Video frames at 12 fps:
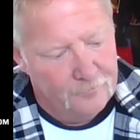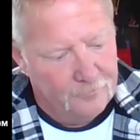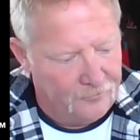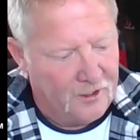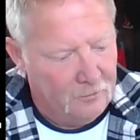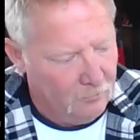
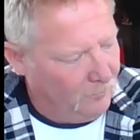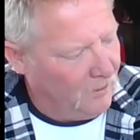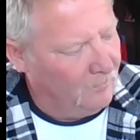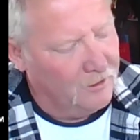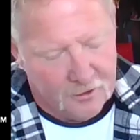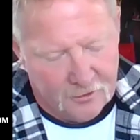fake
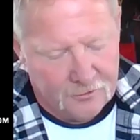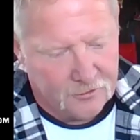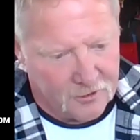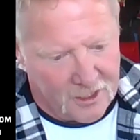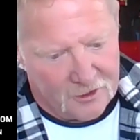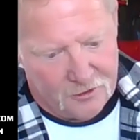Republicans
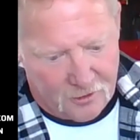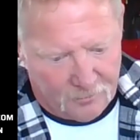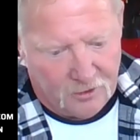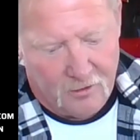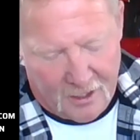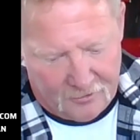slash
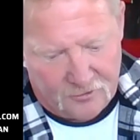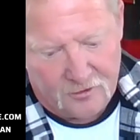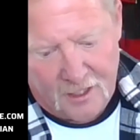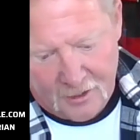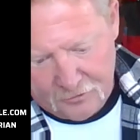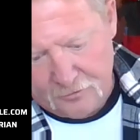Democrats
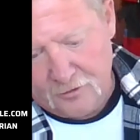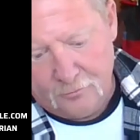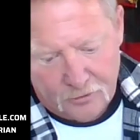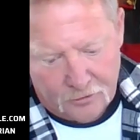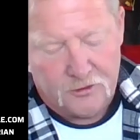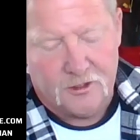slash
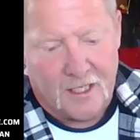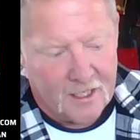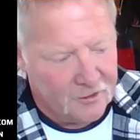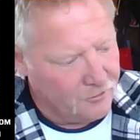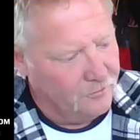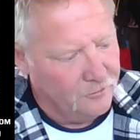liberals slash